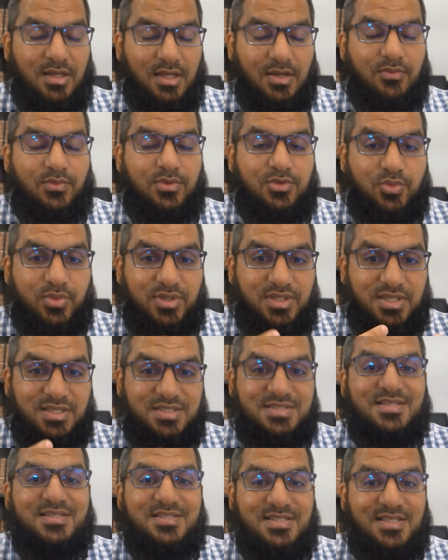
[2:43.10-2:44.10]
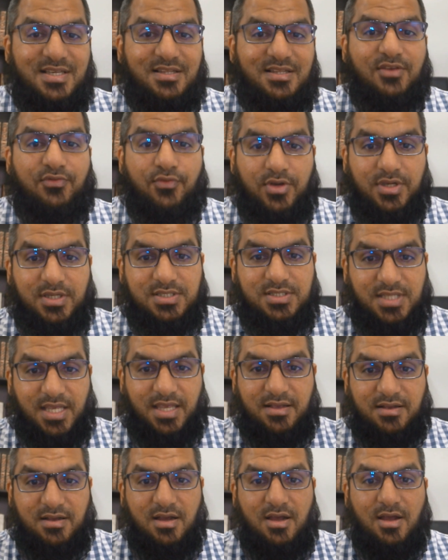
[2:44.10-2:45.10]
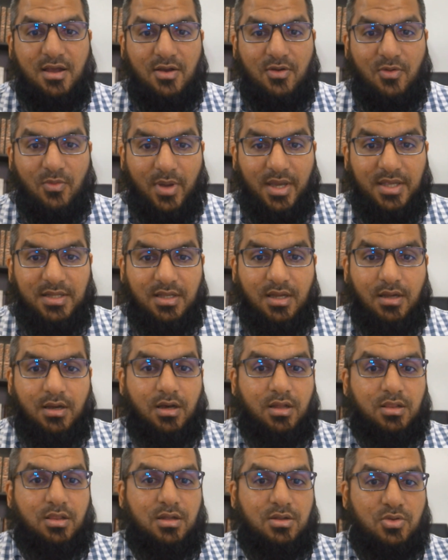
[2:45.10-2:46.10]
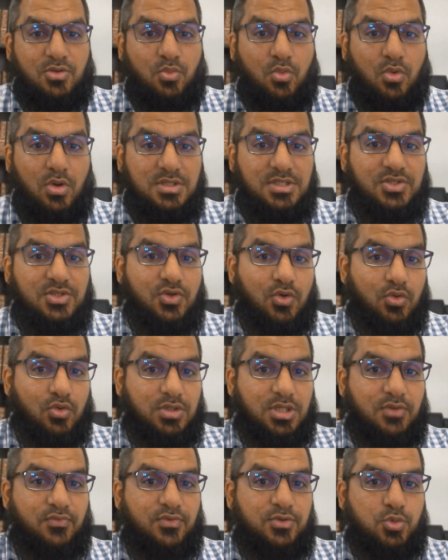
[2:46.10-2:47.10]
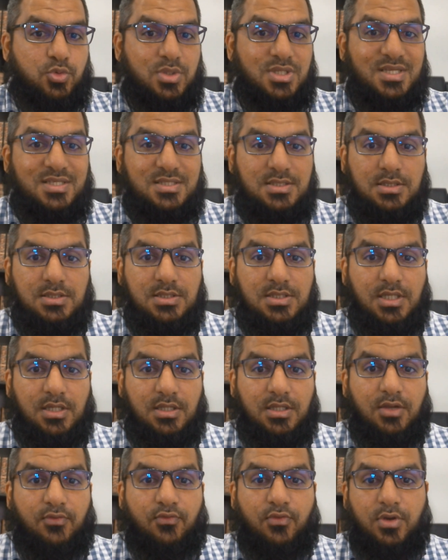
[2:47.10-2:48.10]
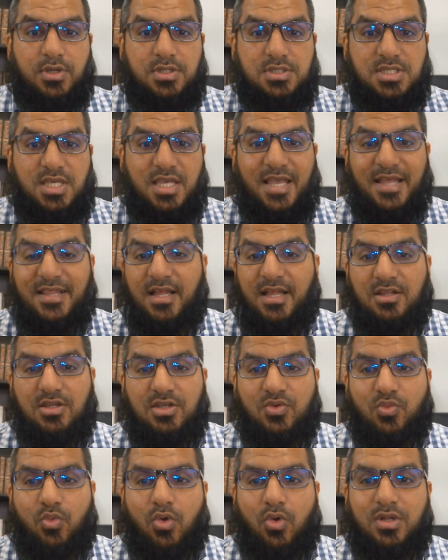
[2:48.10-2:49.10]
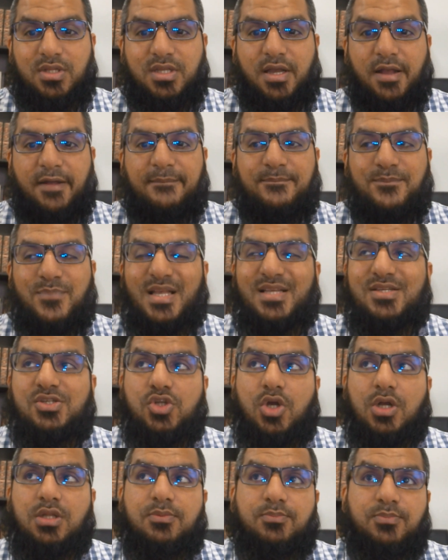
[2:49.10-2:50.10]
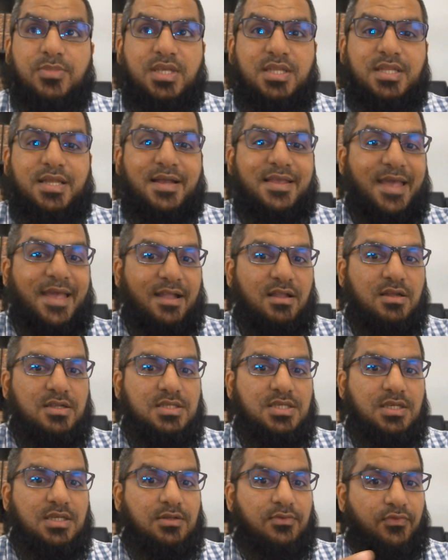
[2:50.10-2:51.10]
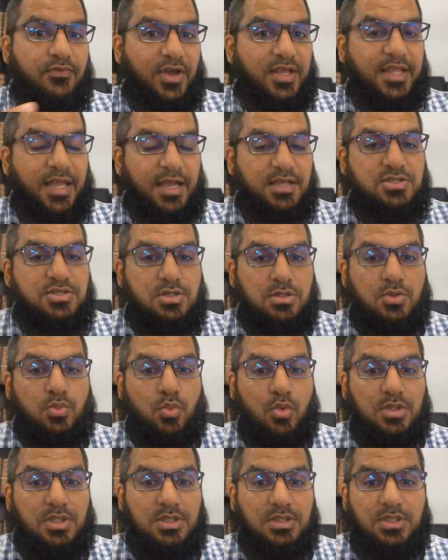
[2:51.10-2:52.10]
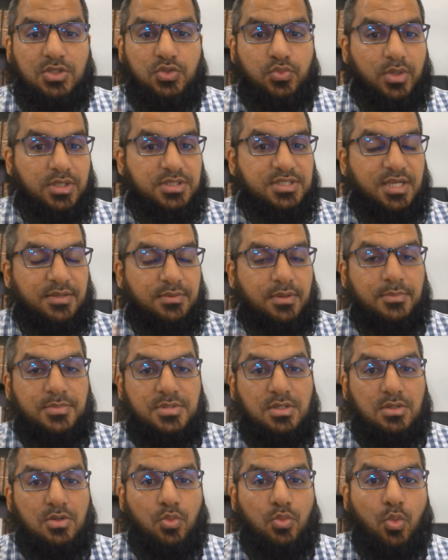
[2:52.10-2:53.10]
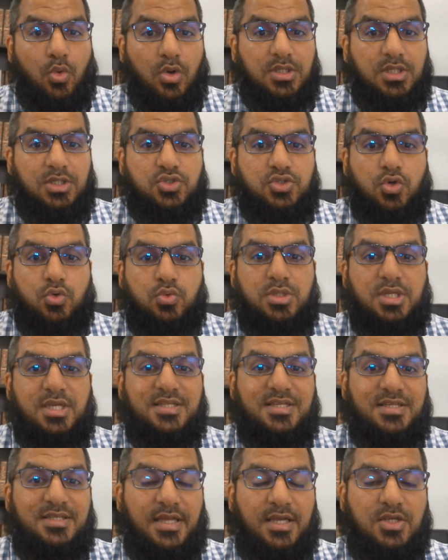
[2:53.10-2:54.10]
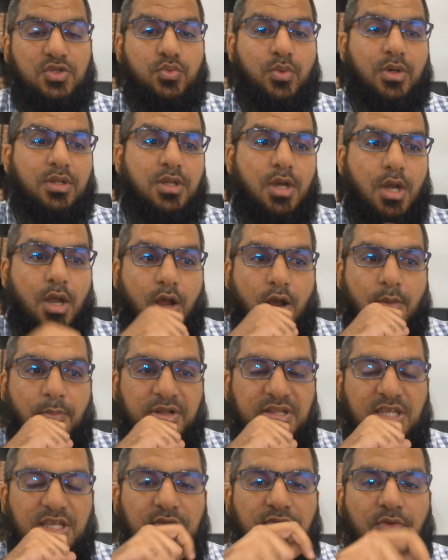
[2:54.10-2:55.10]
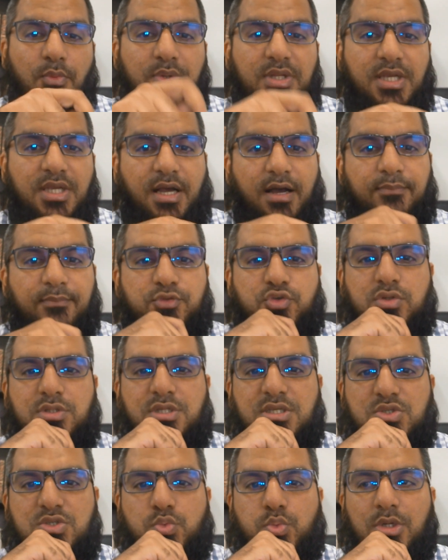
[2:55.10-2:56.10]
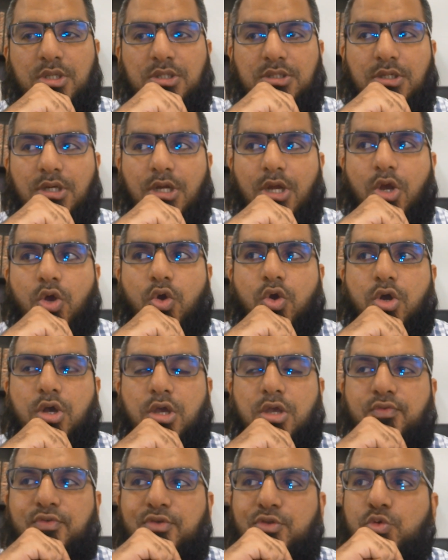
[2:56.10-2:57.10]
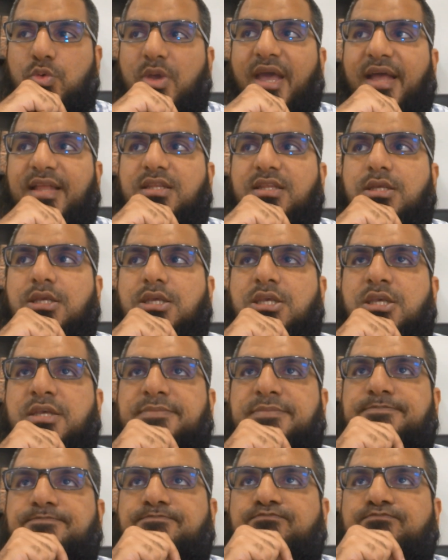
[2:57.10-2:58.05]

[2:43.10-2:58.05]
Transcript: we're doing things sincerely for His sake, right? Allah rewards us only if we're doing things sincerely for His sake, and that reward does not mean a guaranteed financial reward in this world. Sometimes the reward is only in the next world. But even when it comes to this world, if you look at the